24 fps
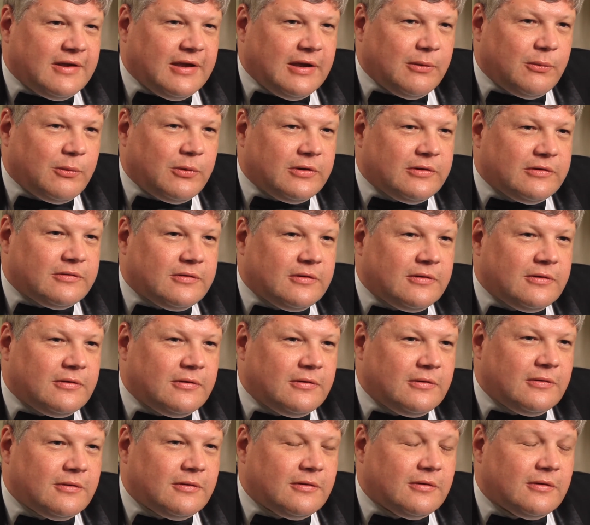It was
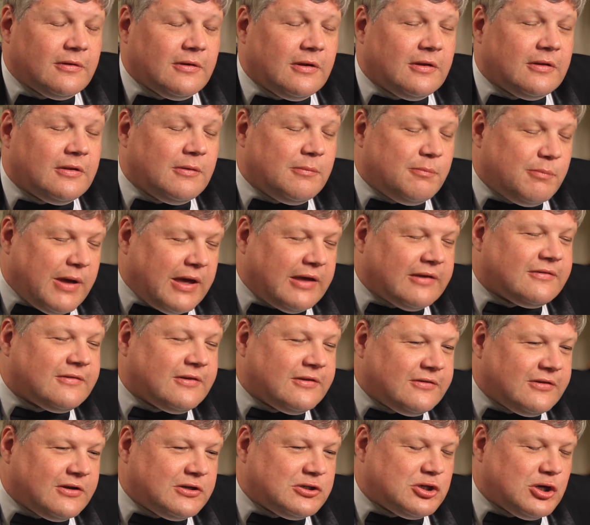the best
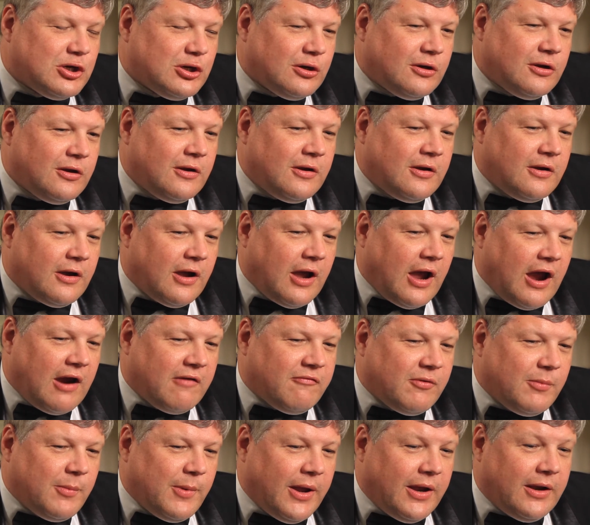decision I
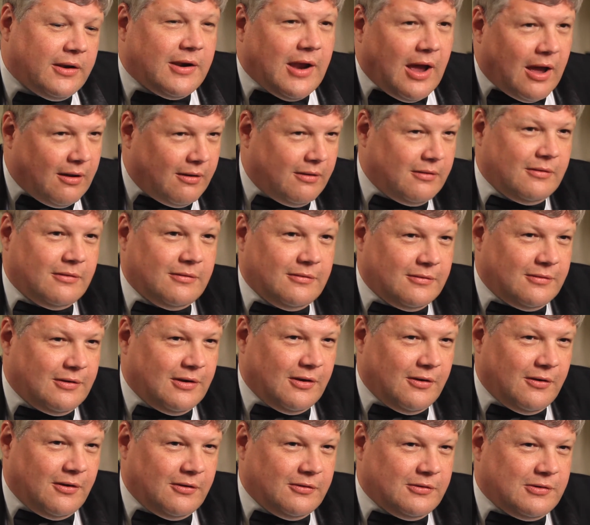ever made. Now,
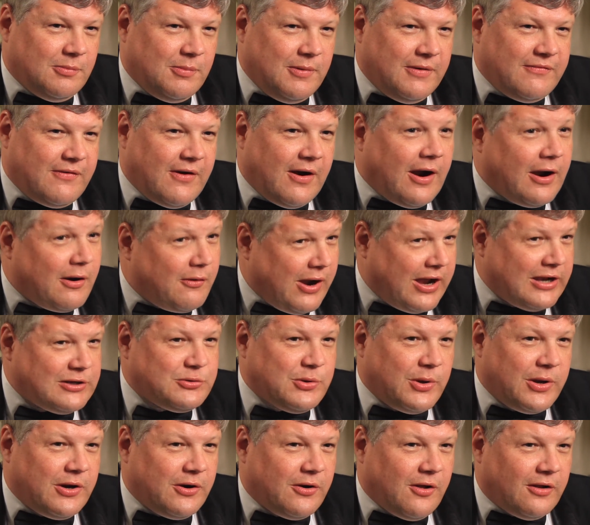to be fair, I
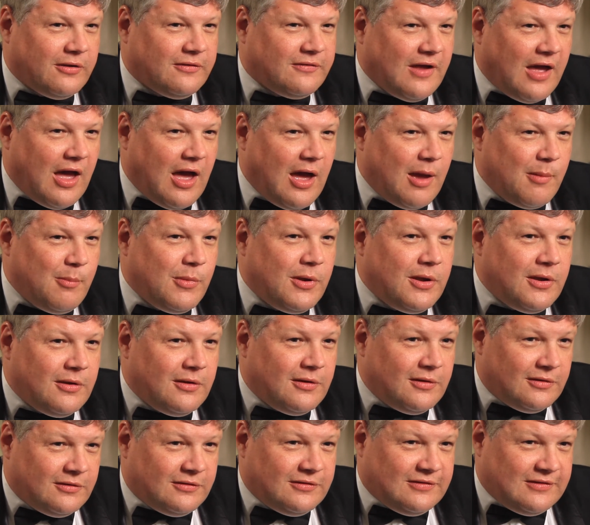graduated on time,
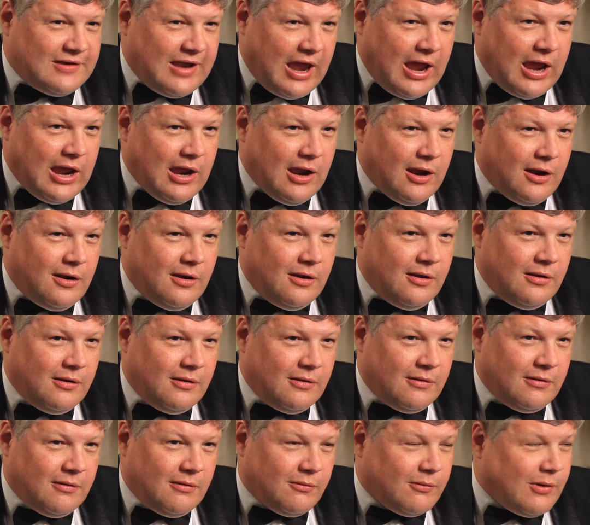stayed,
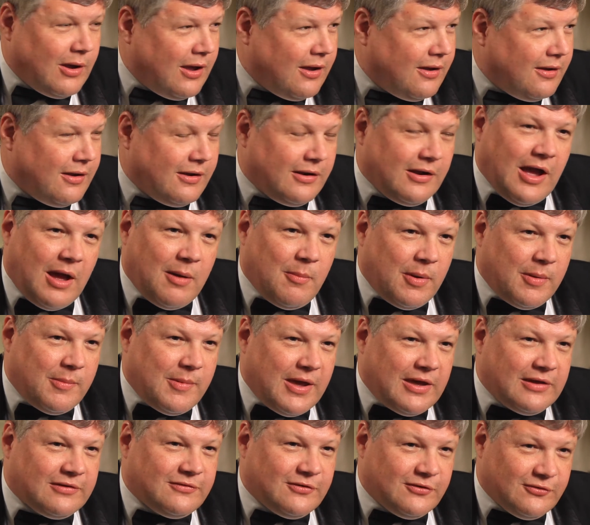okay, and got my
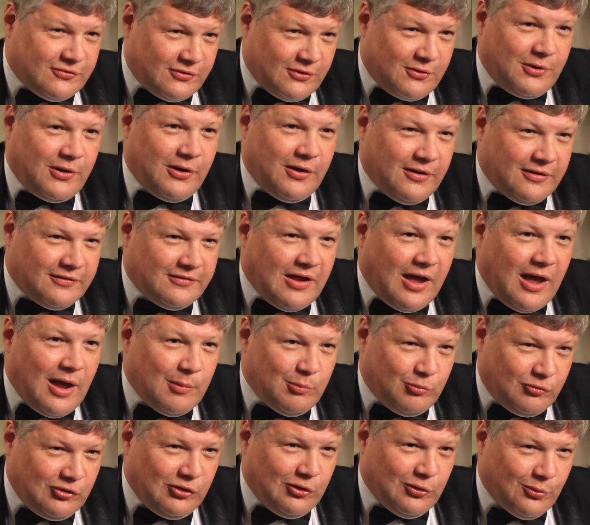master's degree on
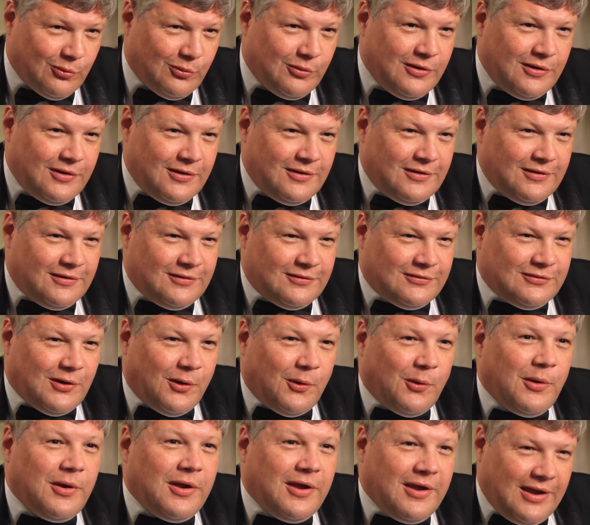time too.
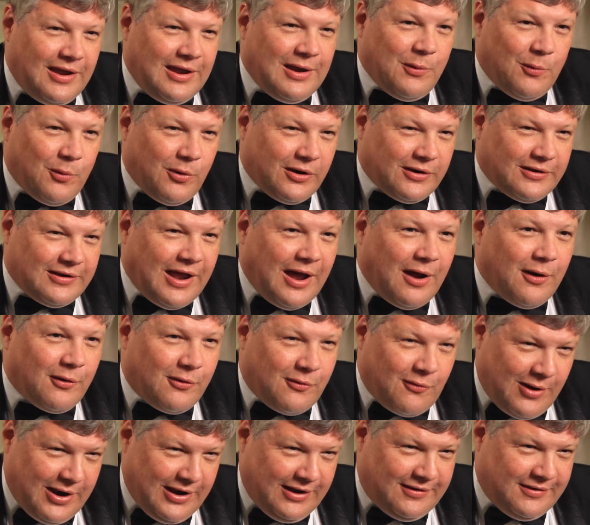So it worked out
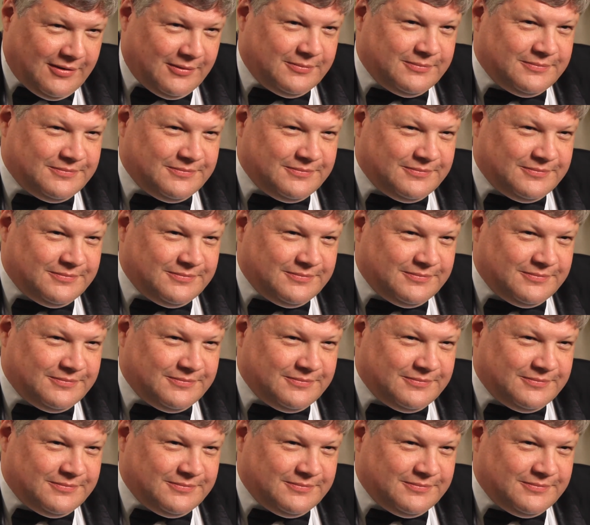great.